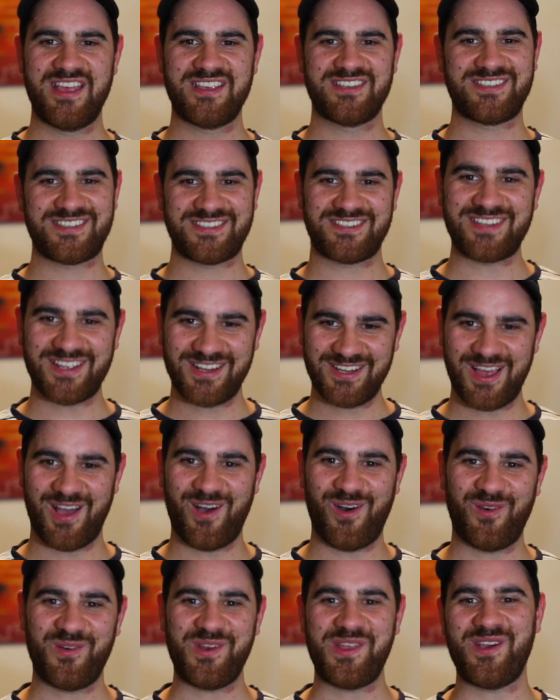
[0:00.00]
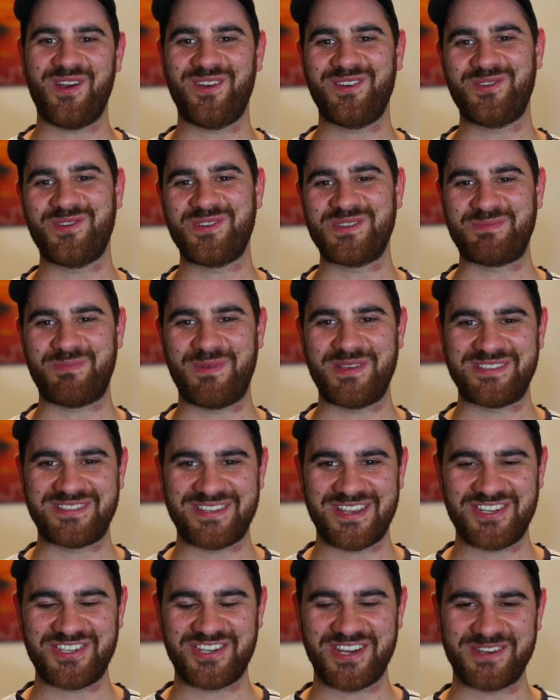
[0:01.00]
still holding on to its
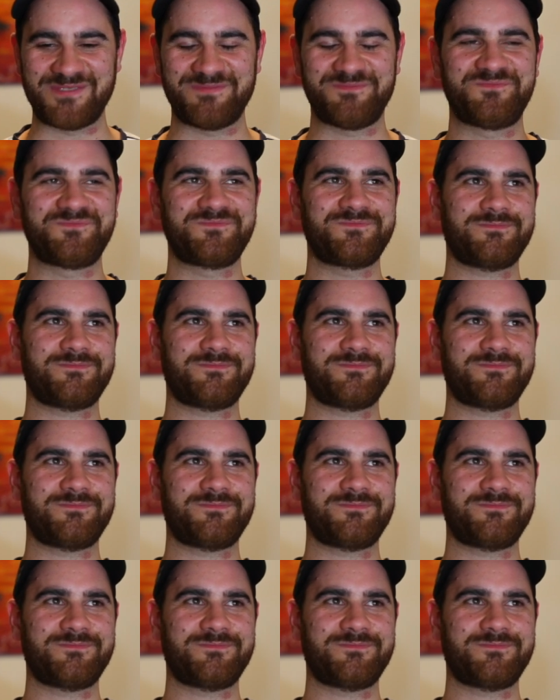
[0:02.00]
position.